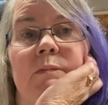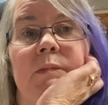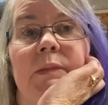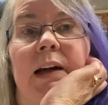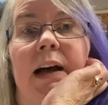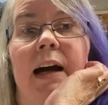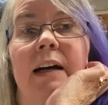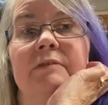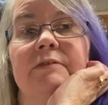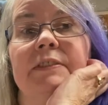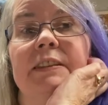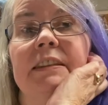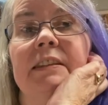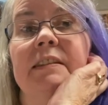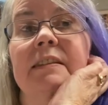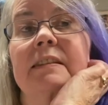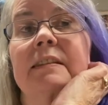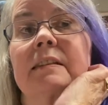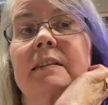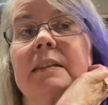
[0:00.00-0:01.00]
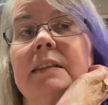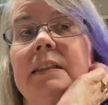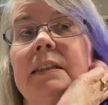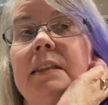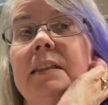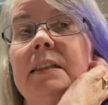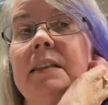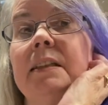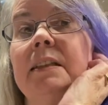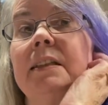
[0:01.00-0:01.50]

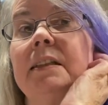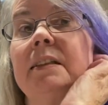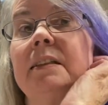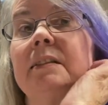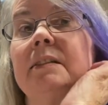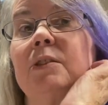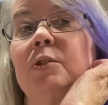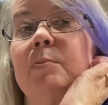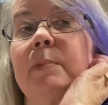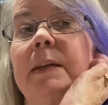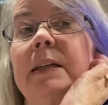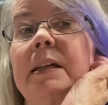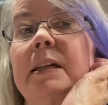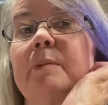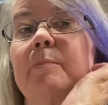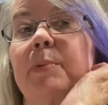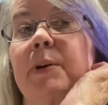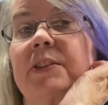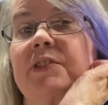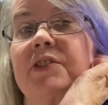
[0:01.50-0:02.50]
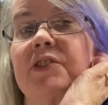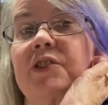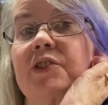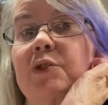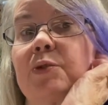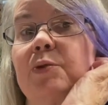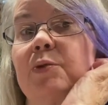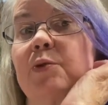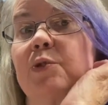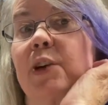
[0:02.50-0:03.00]
Obviously, nobody impresses
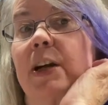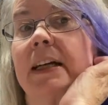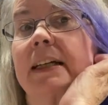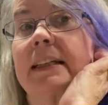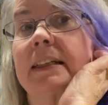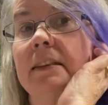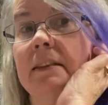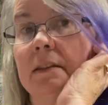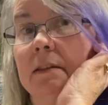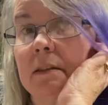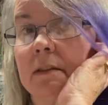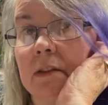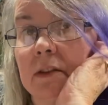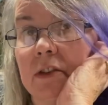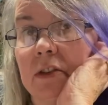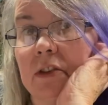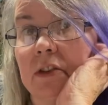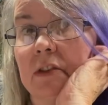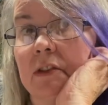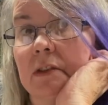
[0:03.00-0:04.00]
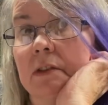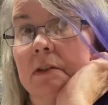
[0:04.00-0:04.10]
2 dragons.